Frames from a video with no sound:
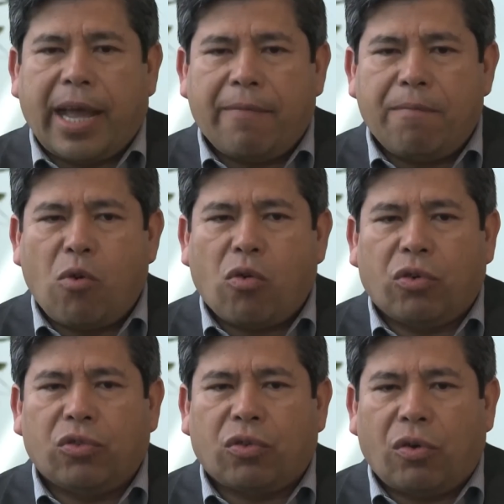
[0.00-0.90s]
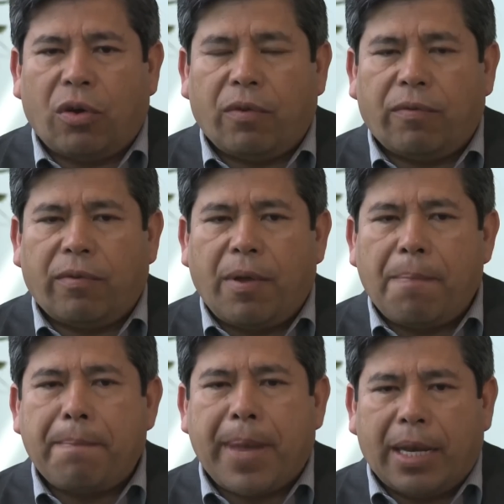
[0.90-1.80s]
have more control of
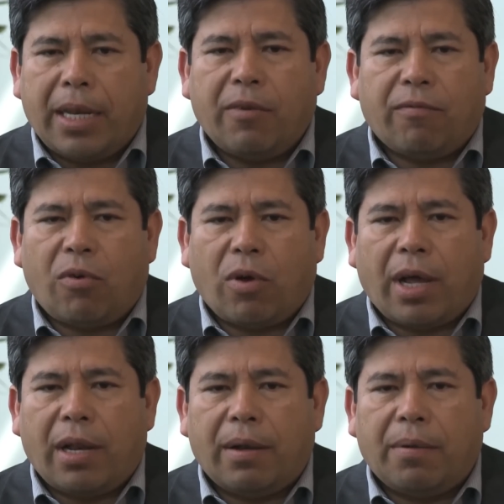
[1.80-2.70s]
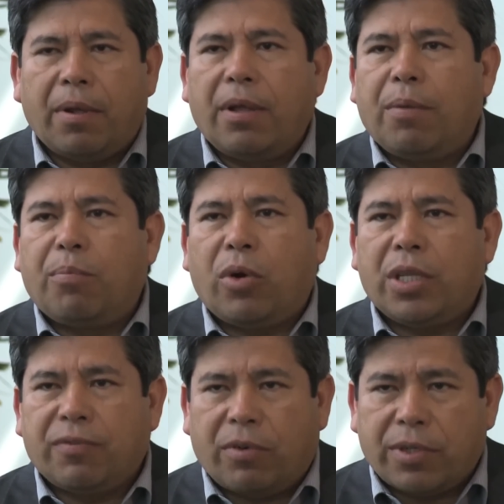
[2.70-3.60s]
mainly of local
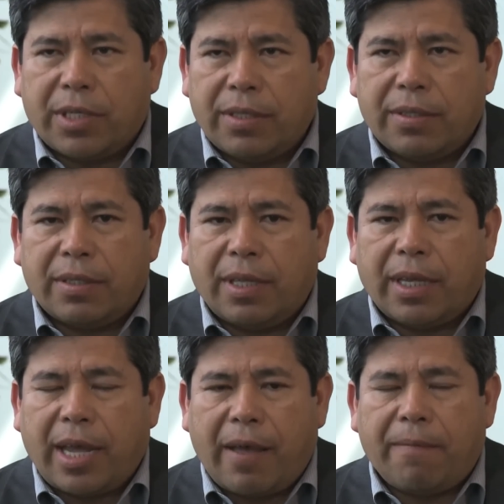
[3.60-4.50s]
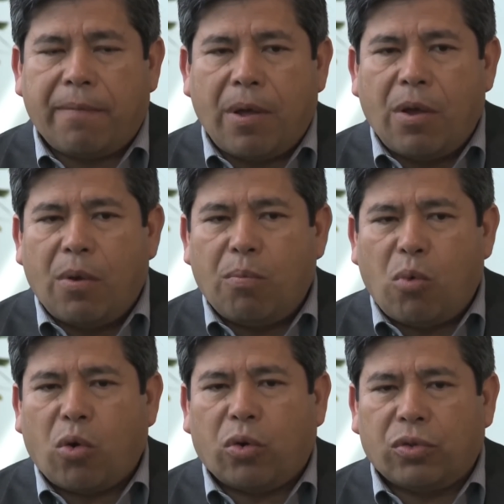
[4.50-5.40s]
police forces. They have
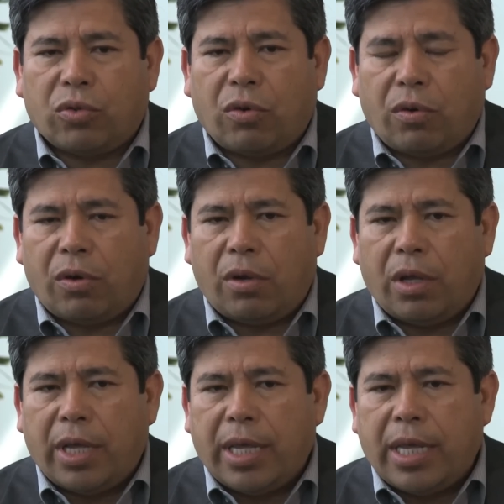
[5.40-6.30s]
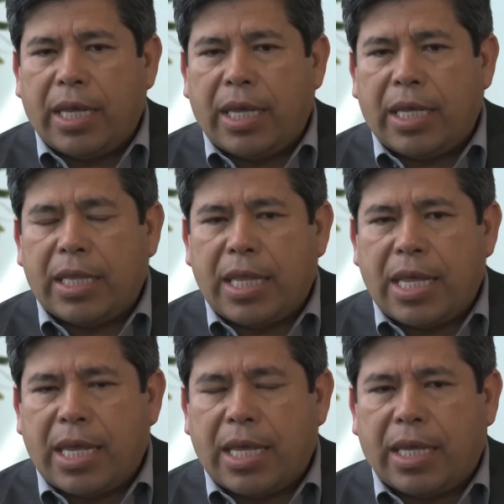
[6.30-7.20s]
more control in
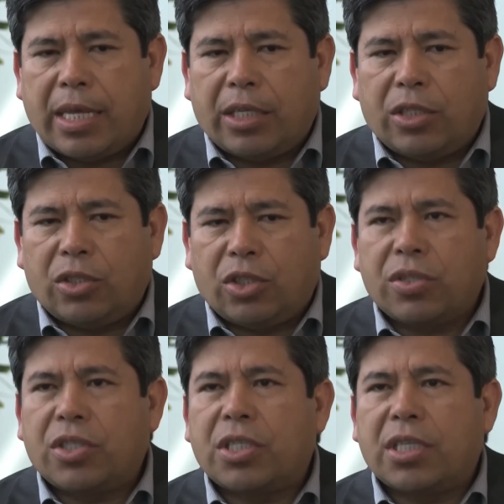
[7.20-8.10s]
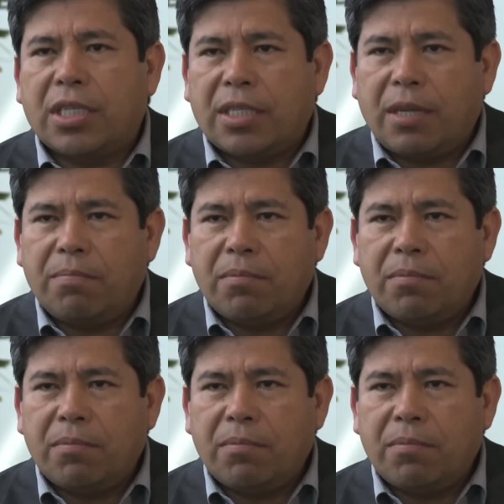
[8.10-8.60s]
the justice system.